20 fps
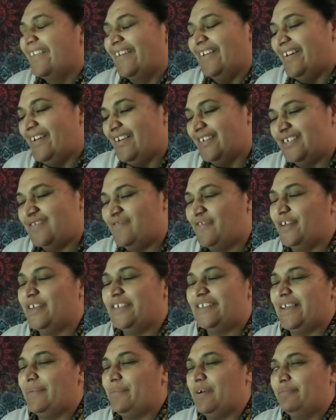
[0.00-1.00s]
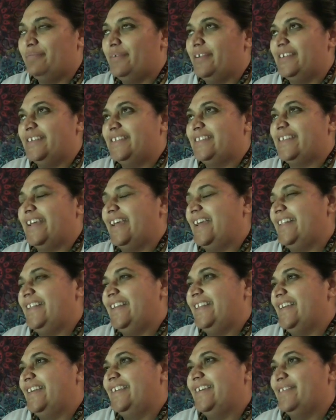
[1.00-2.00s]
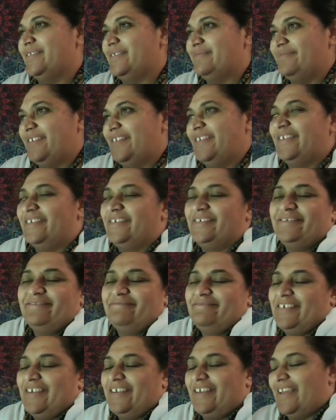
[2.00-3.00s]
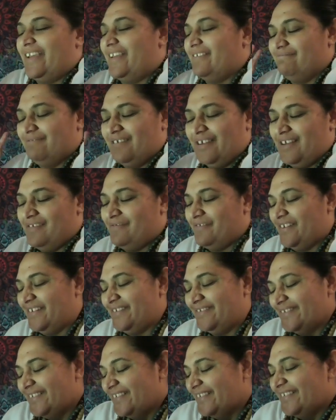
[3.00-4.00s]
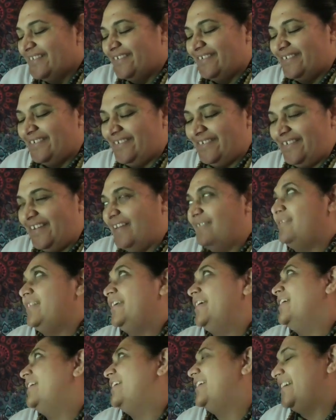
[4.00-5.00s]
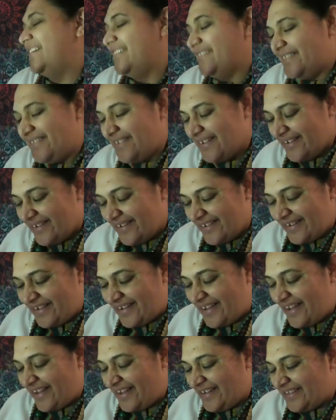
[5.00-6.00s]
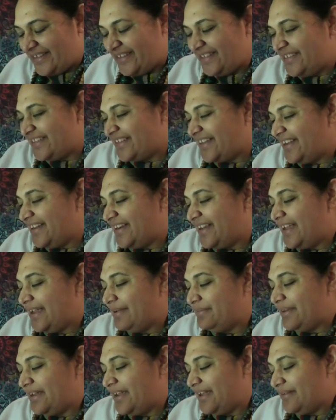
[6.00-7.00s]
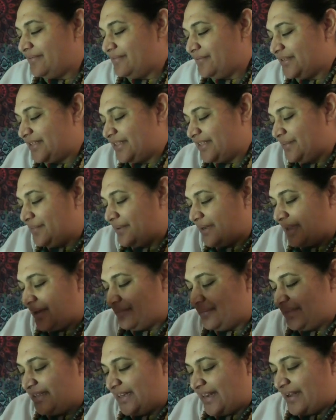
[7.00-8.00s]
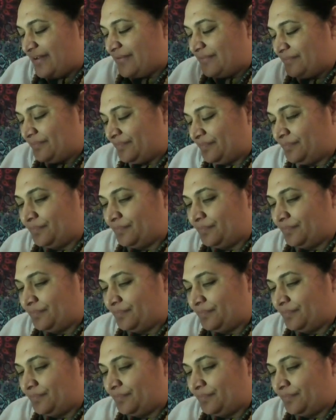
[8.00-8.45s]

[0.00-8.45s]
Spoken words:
Gosh, first they want me to say it, then they don't want me to. Okay, whatever. Love you guys. Okay, so this card came down. We'll see what comes down.